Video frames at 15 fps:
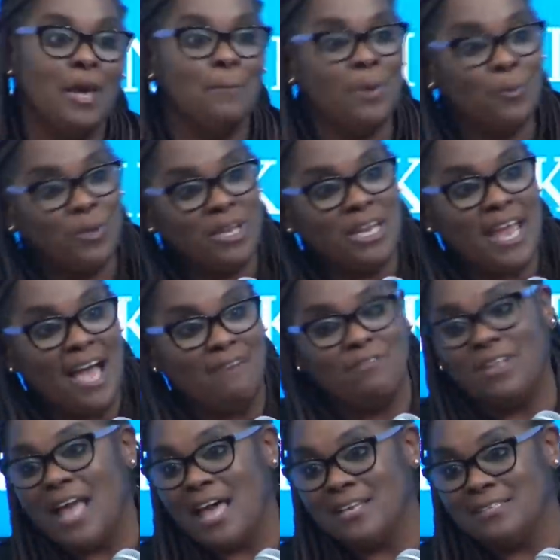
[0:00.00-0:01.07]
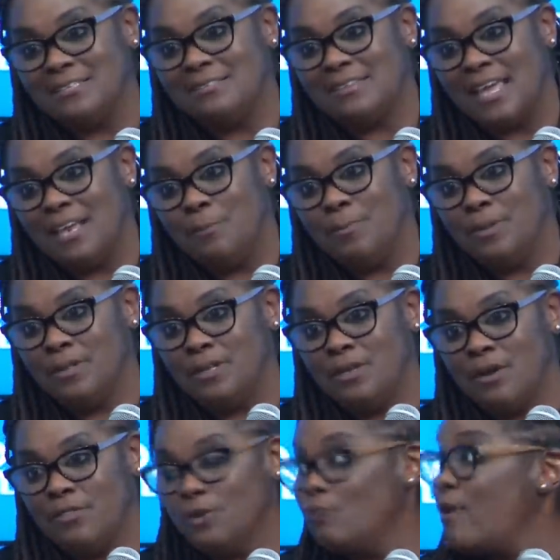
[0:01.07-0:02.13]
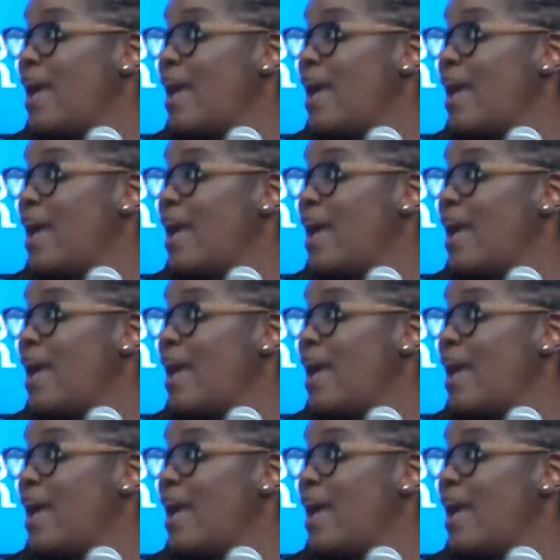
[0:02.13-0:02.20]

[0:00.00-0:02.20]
but we didn't have a lot of sustainability on the